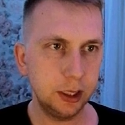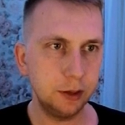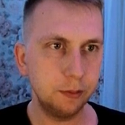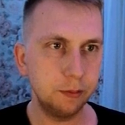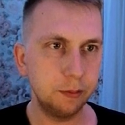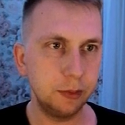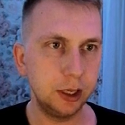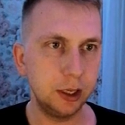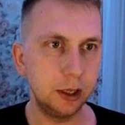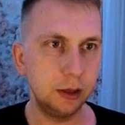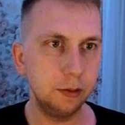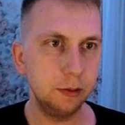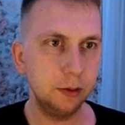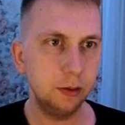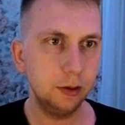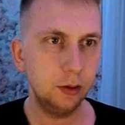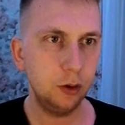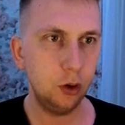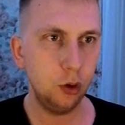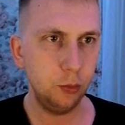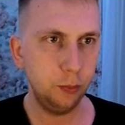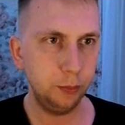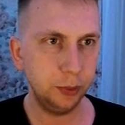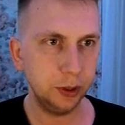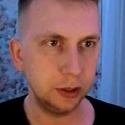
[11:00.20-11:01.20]
can be
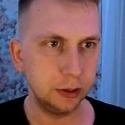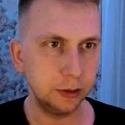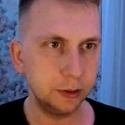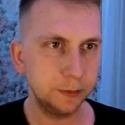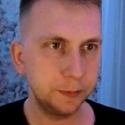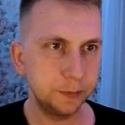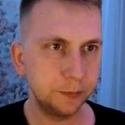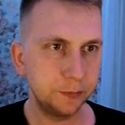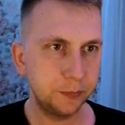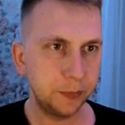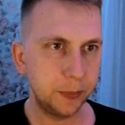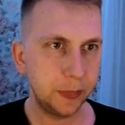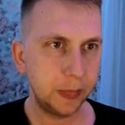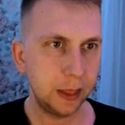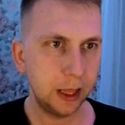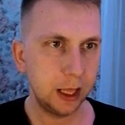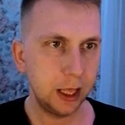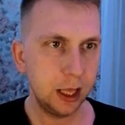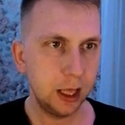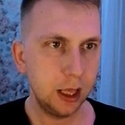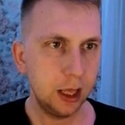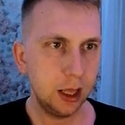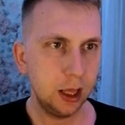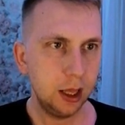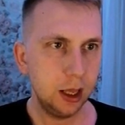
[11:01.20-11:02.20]
opened.
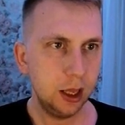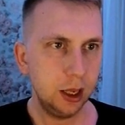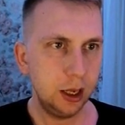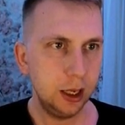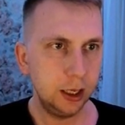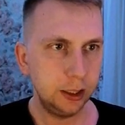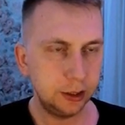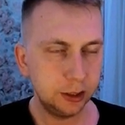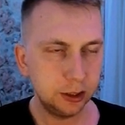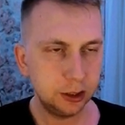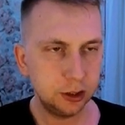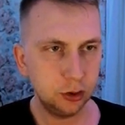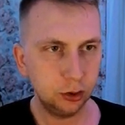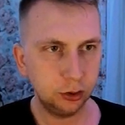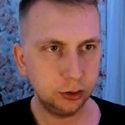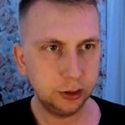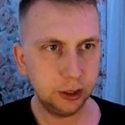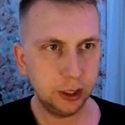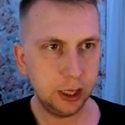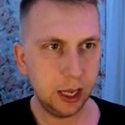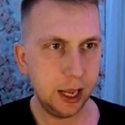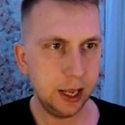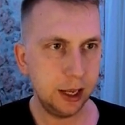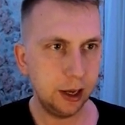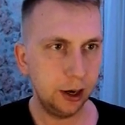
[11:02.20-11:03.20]
It is
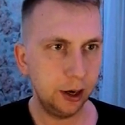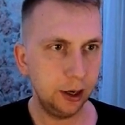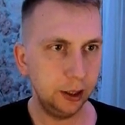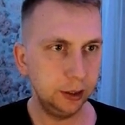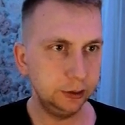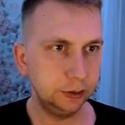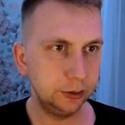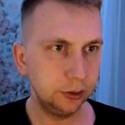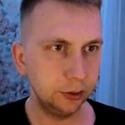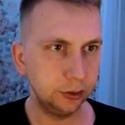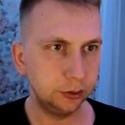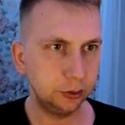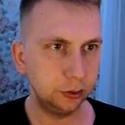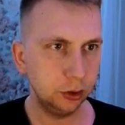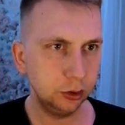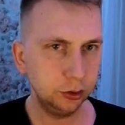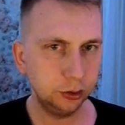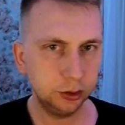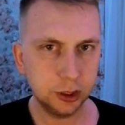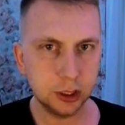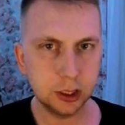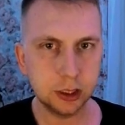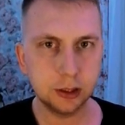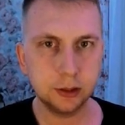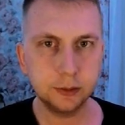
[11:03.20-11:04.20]
not AI altered
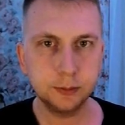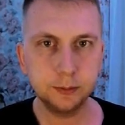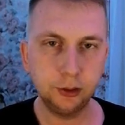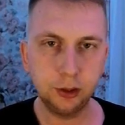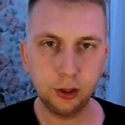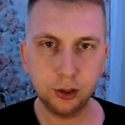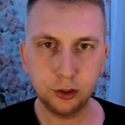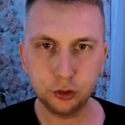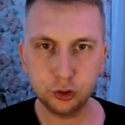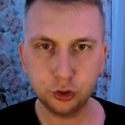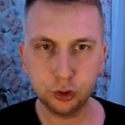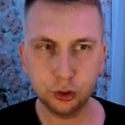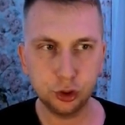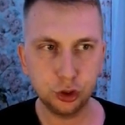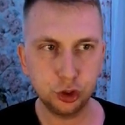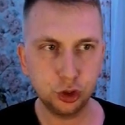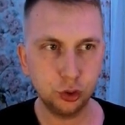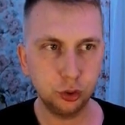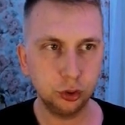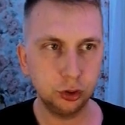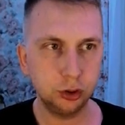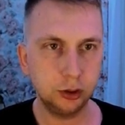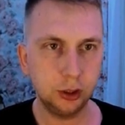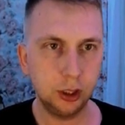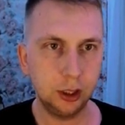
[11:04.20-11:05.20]
content, and also it
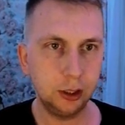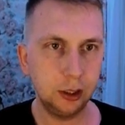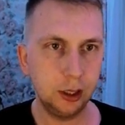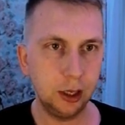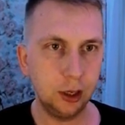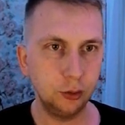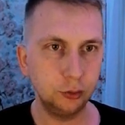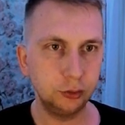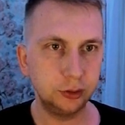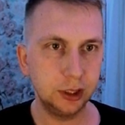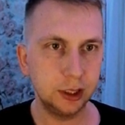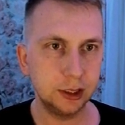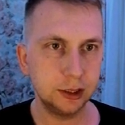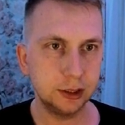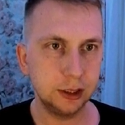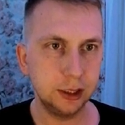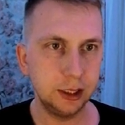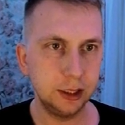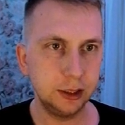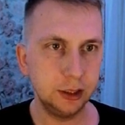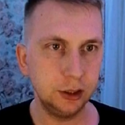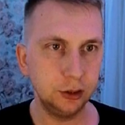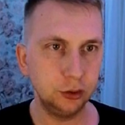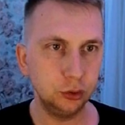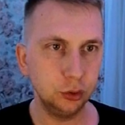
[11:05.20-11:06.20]
should allow
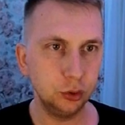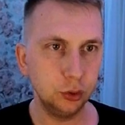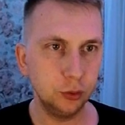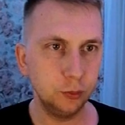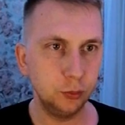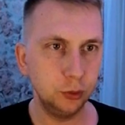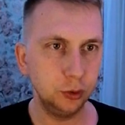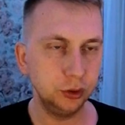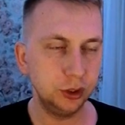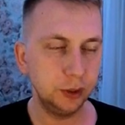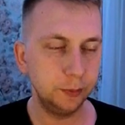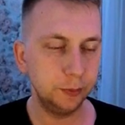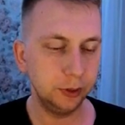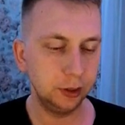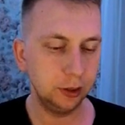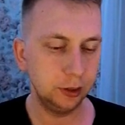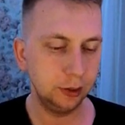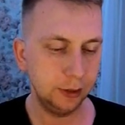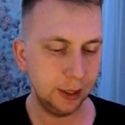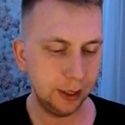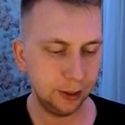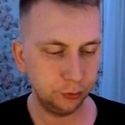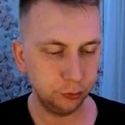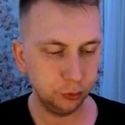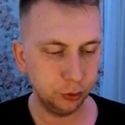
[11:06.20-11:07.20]
translating to multiple
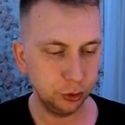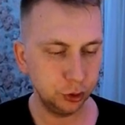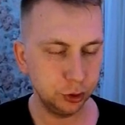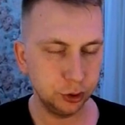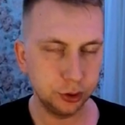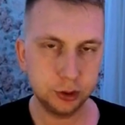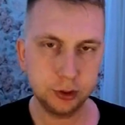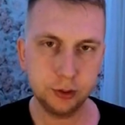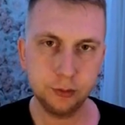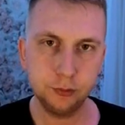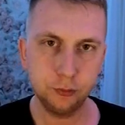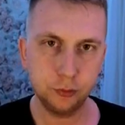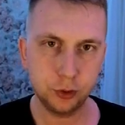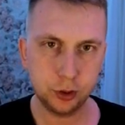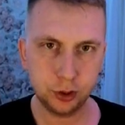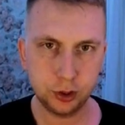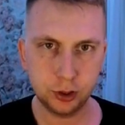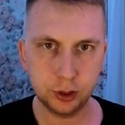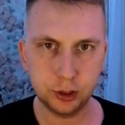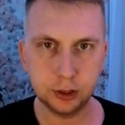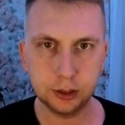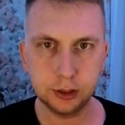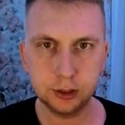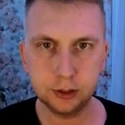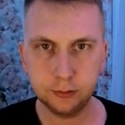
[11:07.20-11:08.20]
languages, which
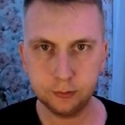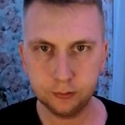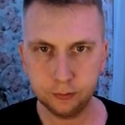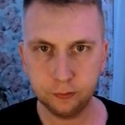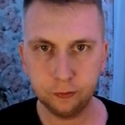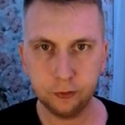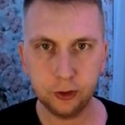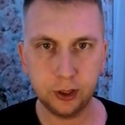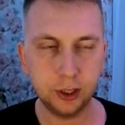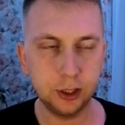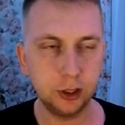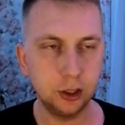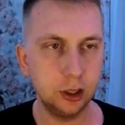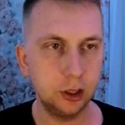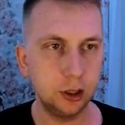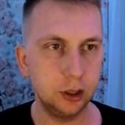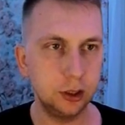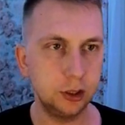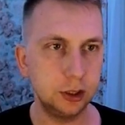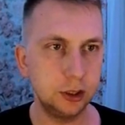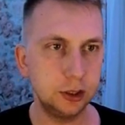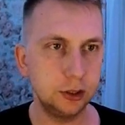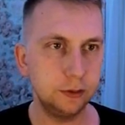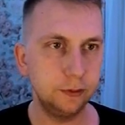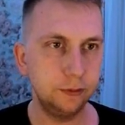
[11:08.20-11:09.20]
is very
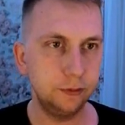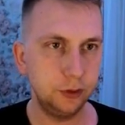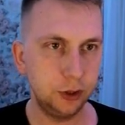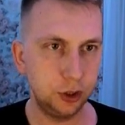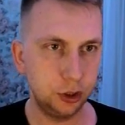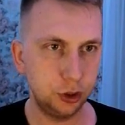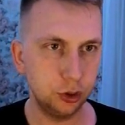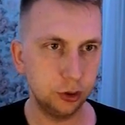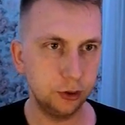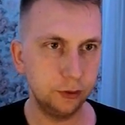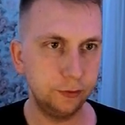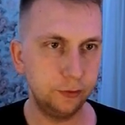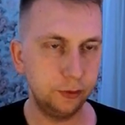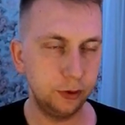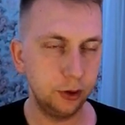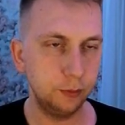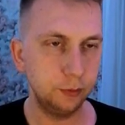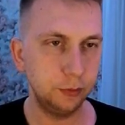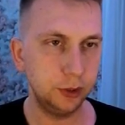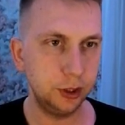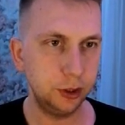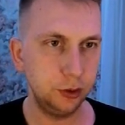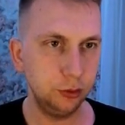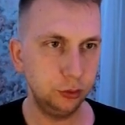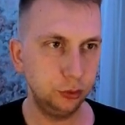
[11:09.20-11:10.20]
nice feature
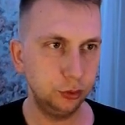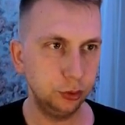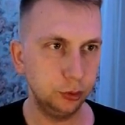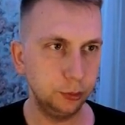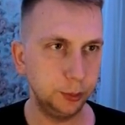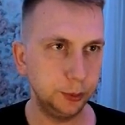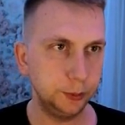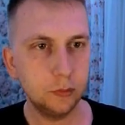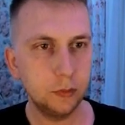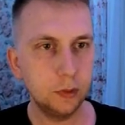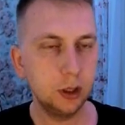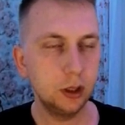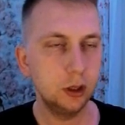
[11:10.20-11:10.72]
from the YouTube.